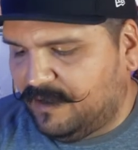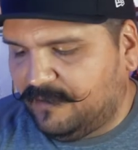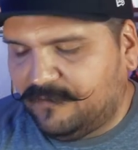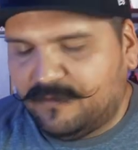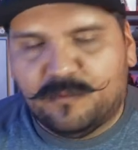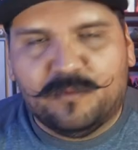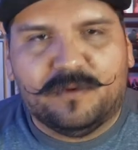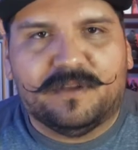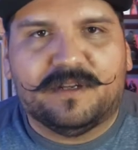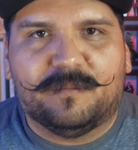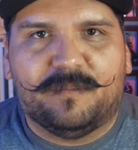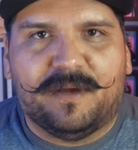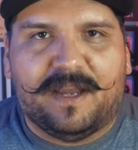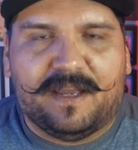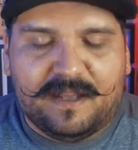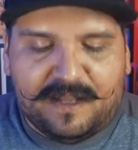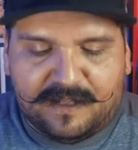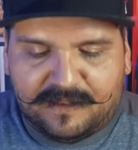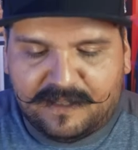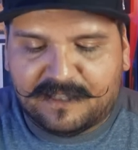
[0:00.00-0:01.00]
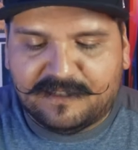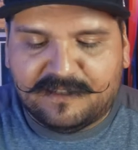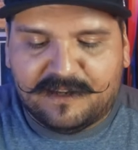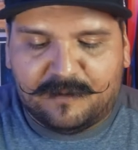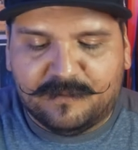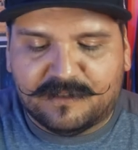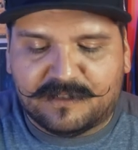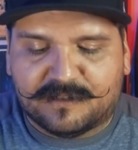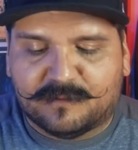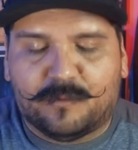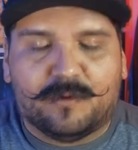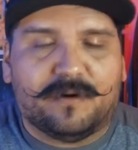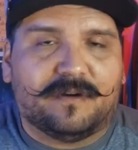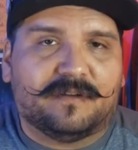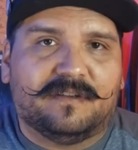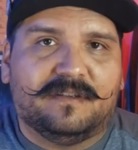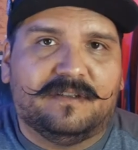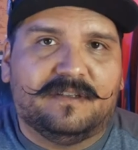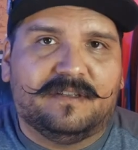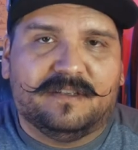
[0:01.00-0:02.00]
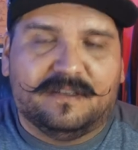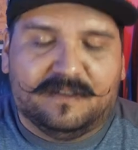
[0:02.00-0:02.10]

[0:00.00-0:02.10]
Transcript: But if you're willing to pay that, that's how much it's worth.